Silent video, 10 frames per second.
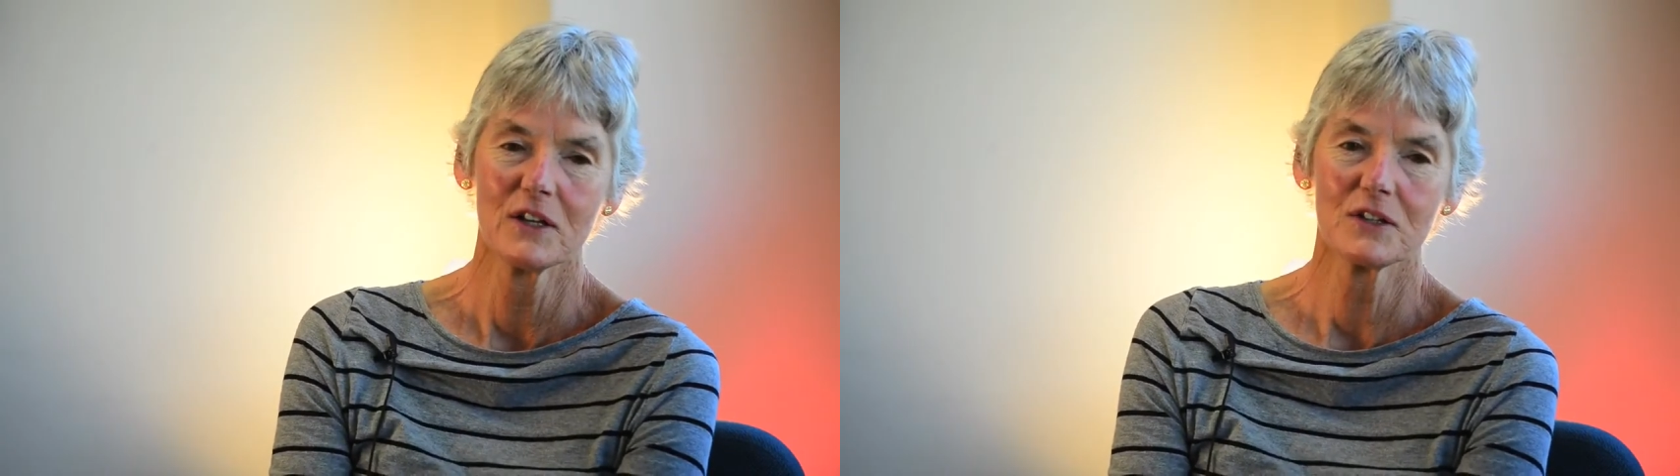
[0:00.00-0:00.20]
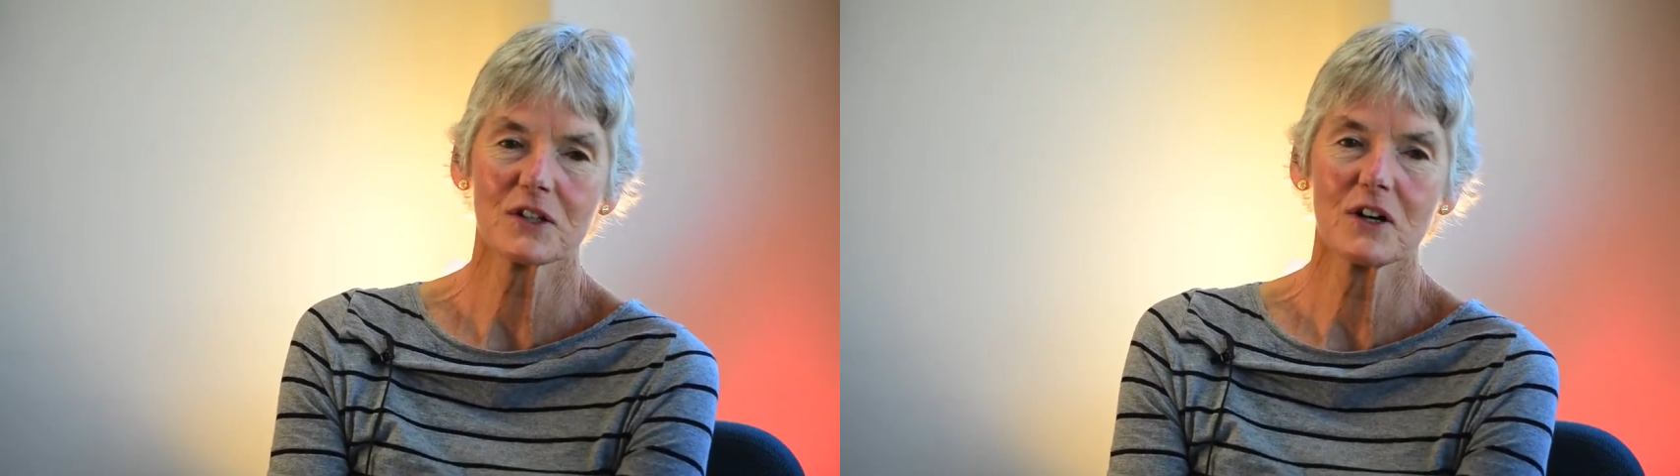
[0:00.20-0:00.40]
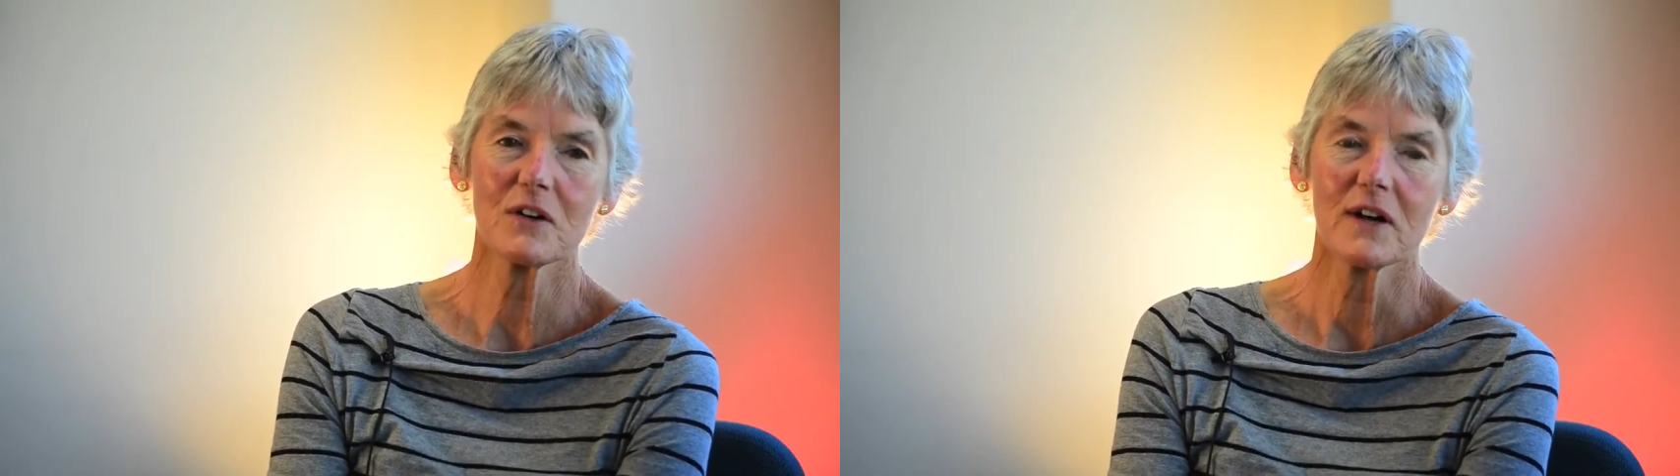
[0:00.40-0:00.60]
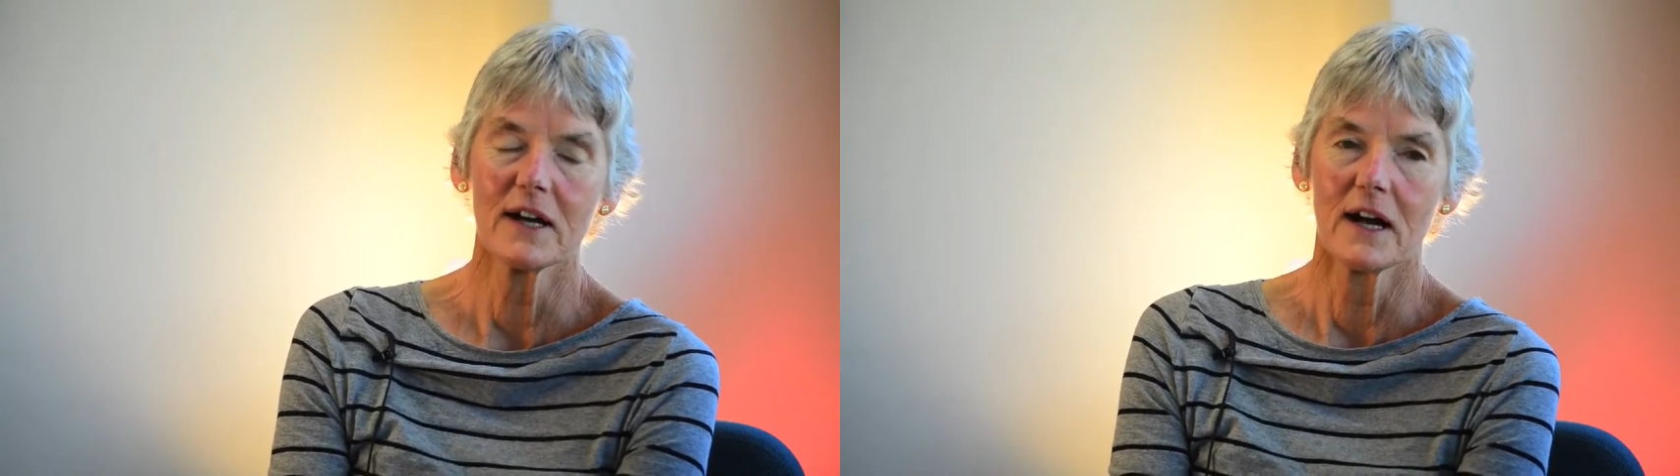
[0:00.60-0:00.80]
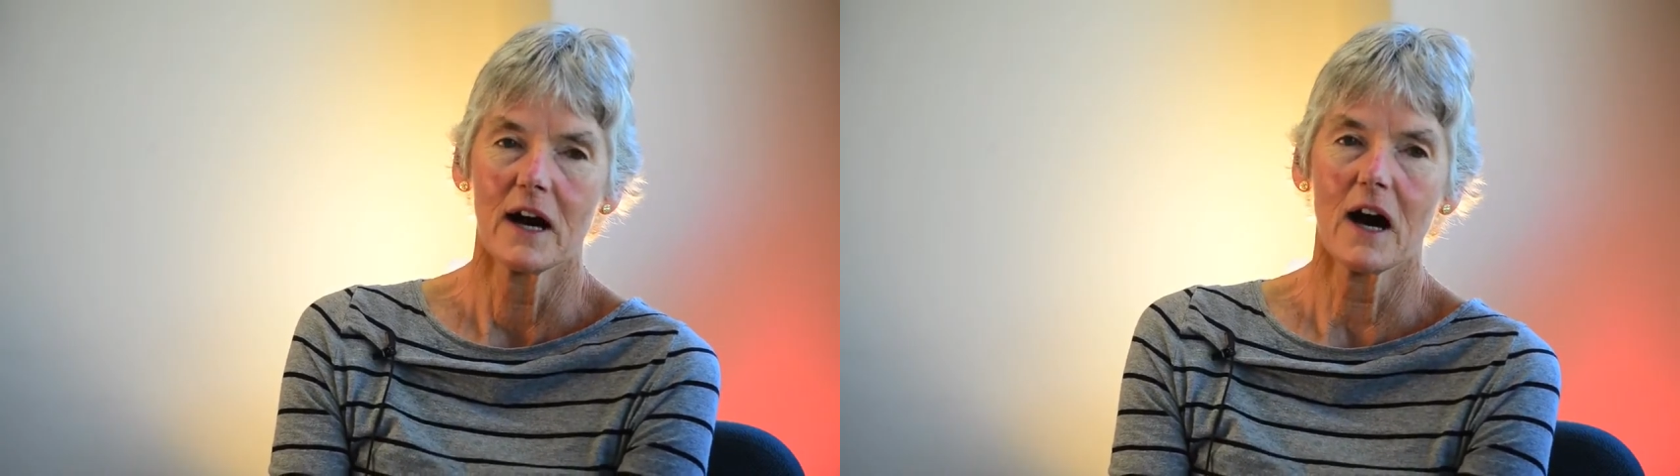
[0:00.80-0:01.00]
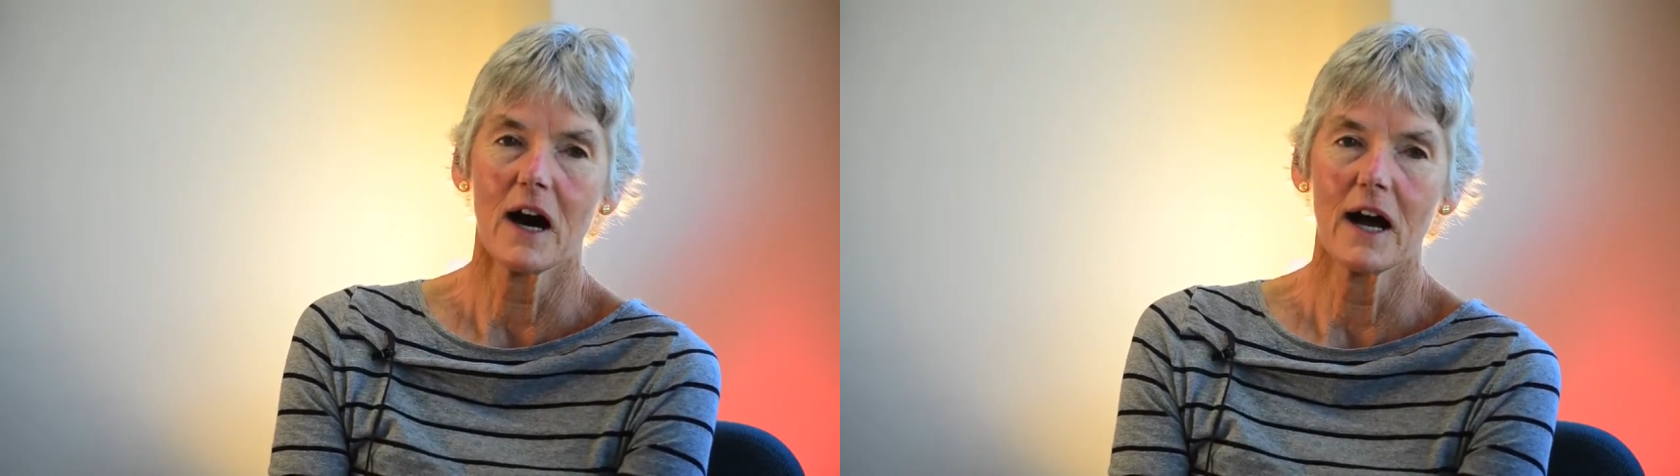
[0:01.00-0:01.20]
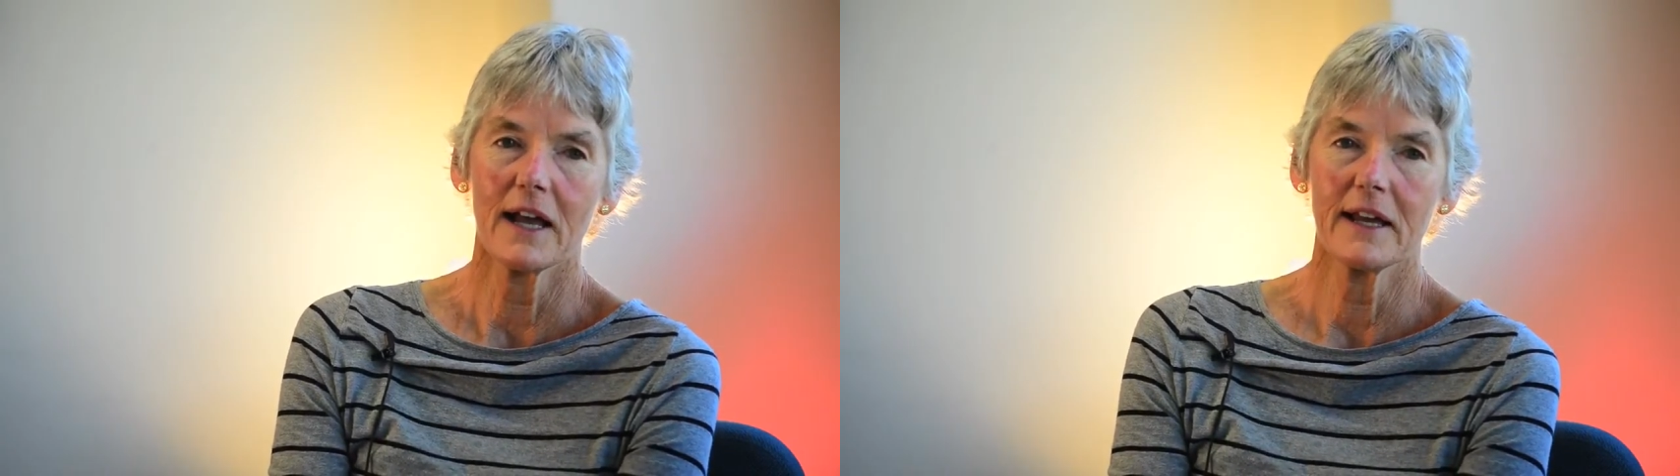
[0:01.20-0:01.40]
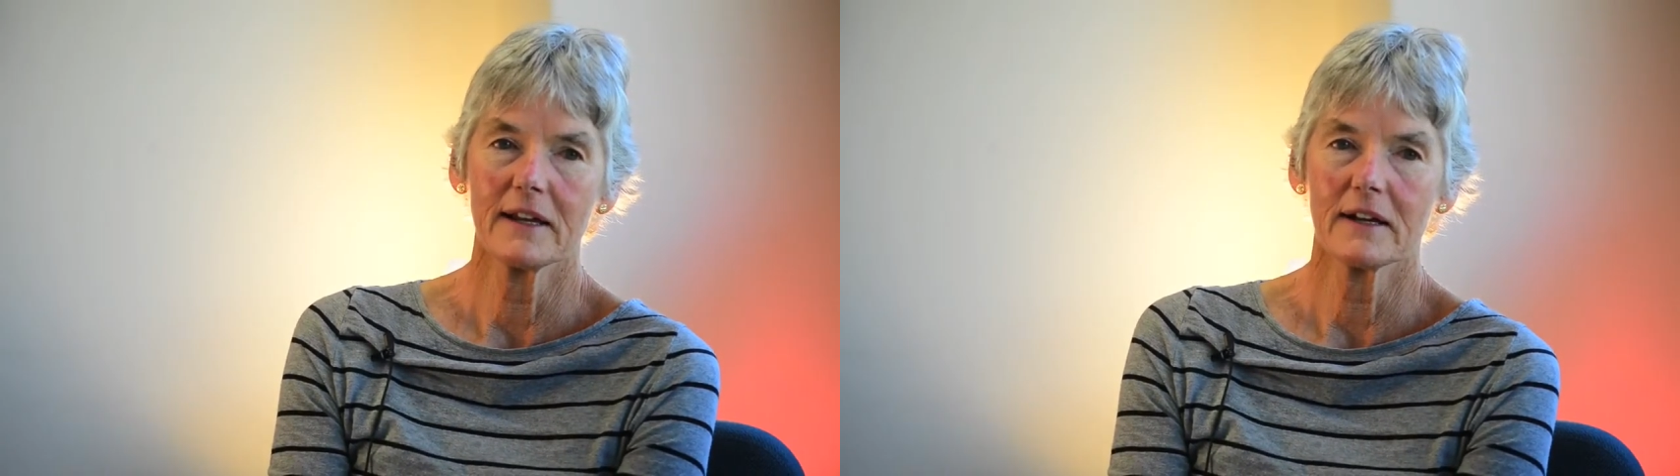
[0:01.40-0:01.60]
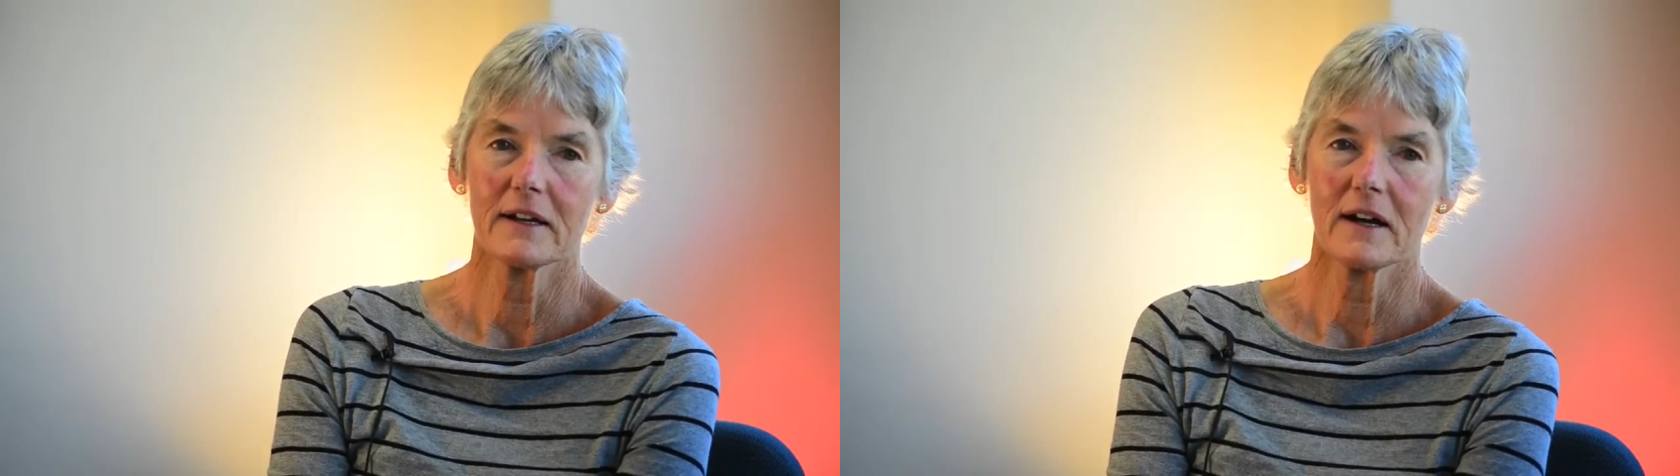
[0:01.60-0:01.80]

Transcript: So I,